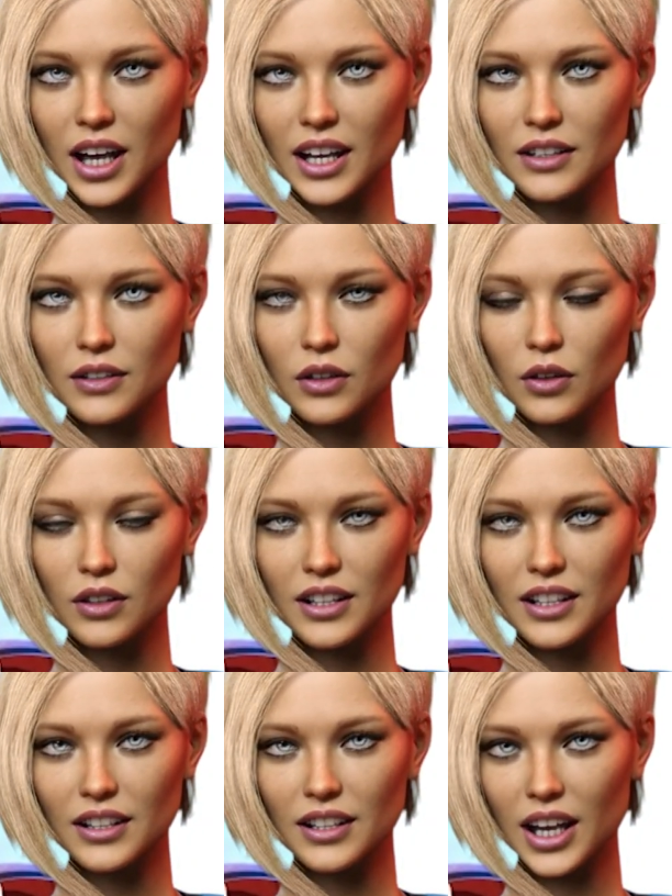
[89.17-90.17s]
icon
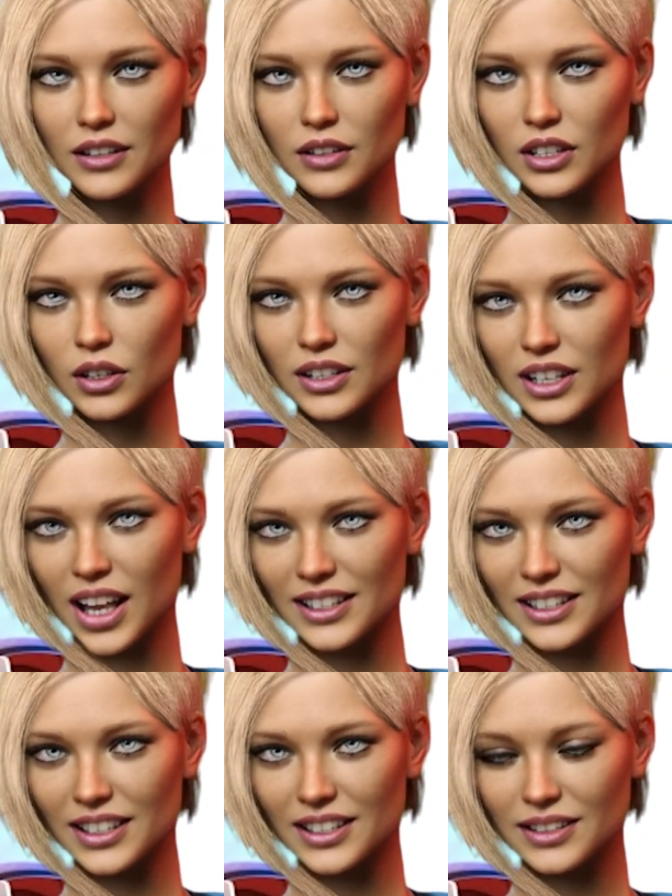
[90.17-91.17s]
and choose
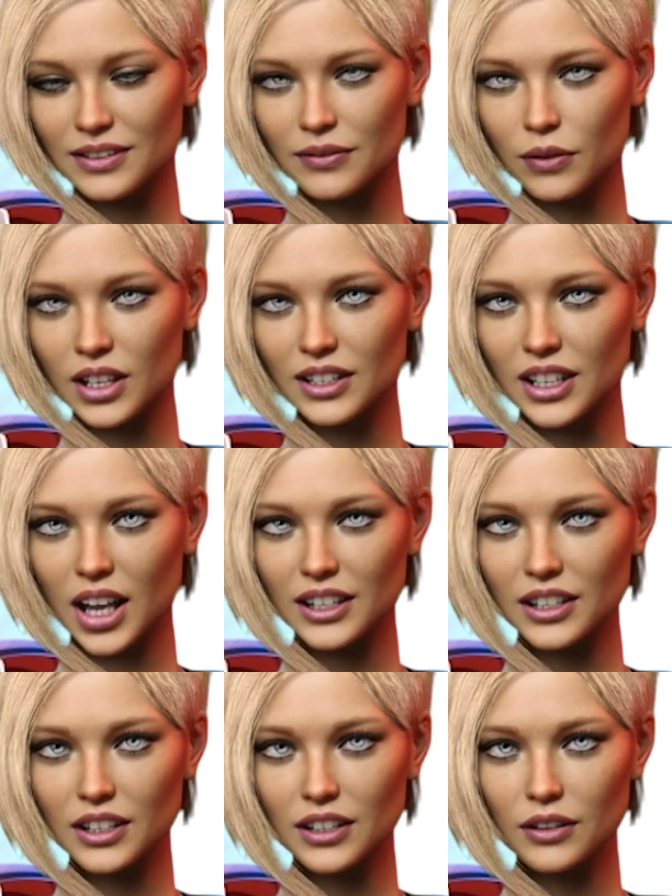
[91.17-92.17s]
Edit to make
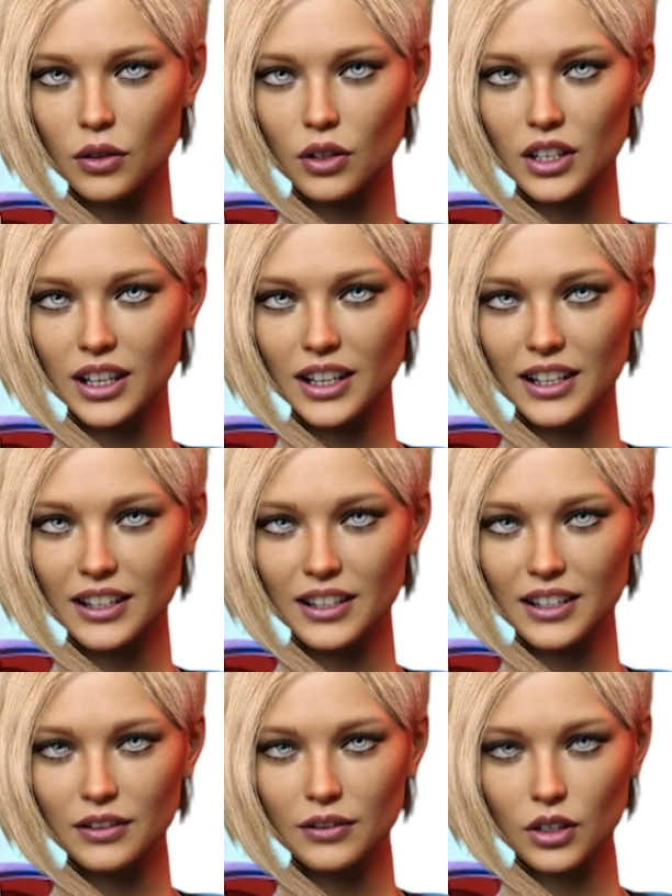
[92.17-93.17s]
changes or Delete
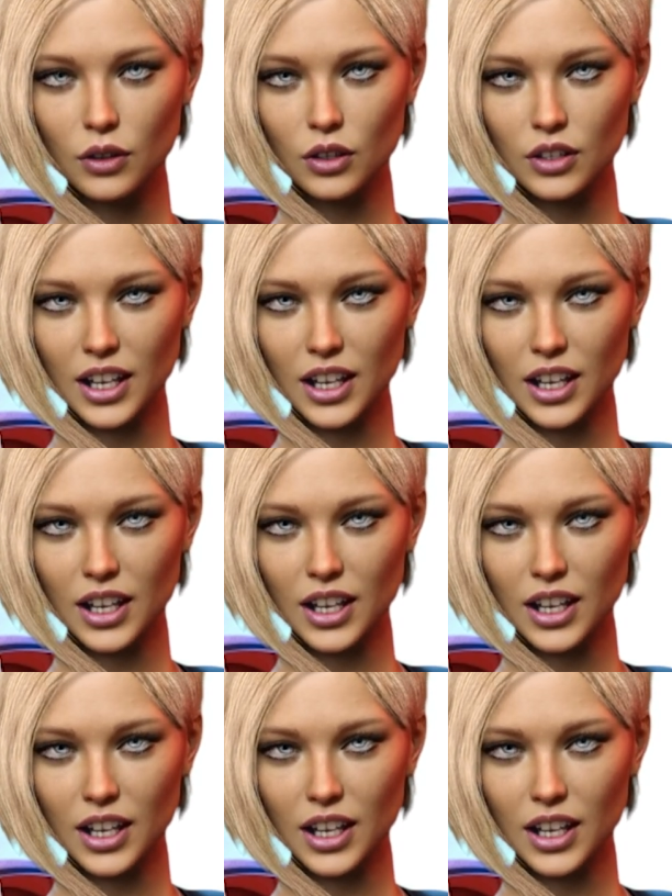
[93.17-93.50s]
to remove